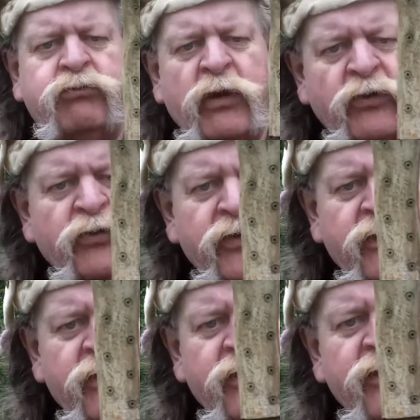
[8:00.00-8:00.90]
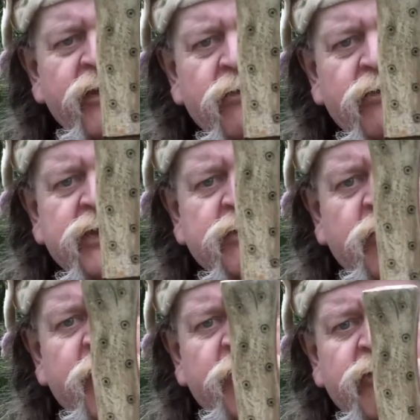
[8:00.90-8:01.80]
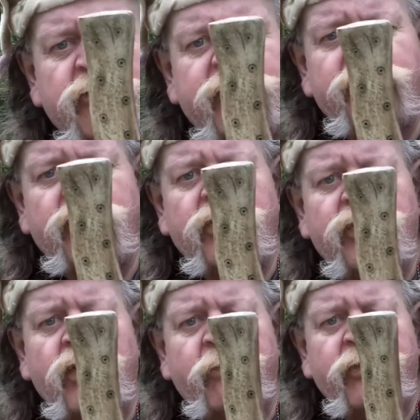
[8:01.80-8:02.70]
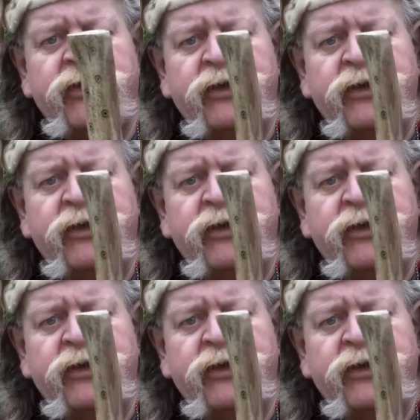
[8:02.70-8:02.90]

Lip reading: bone, which will be probably more common